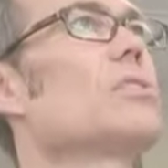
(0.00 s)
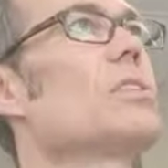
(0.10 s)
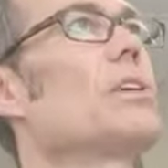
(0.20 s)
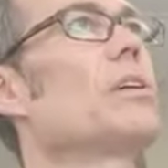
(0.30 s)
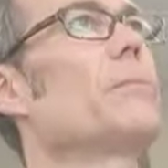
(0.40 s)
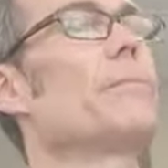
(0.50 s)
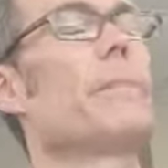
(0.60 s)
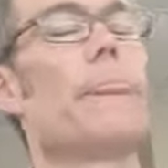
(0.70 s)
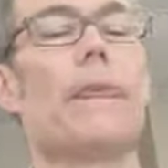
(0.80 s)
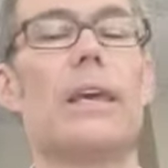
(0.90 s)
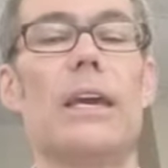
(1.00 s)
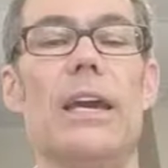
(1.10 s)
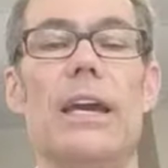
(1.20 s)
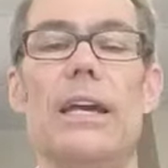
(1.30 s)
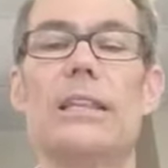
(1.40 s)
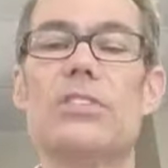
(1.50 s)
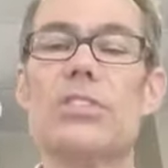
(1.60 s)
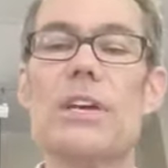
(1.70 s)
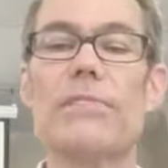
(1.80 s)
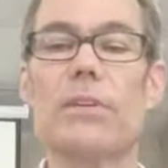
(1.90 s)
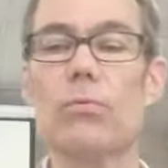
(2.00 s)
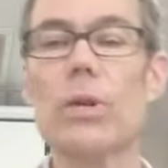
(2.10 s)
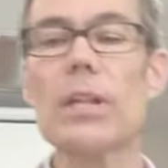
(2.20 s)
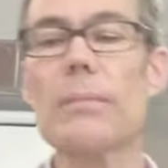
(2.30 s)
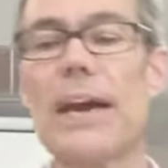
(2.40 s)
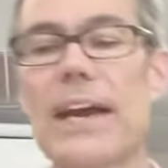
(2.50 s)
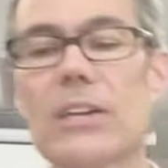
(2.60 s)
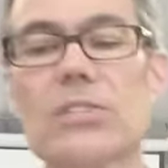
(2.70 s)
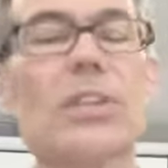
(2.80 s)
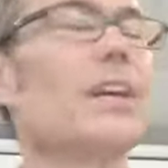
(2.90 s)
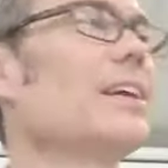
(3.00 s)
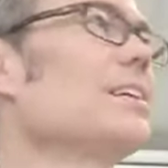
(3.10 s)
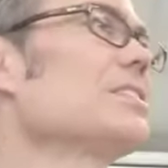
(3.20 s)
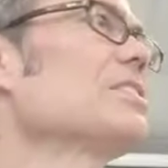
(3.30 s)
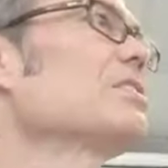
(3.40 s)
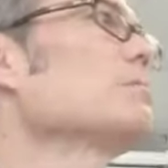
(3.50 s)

is at home. And the stuff that really matters is this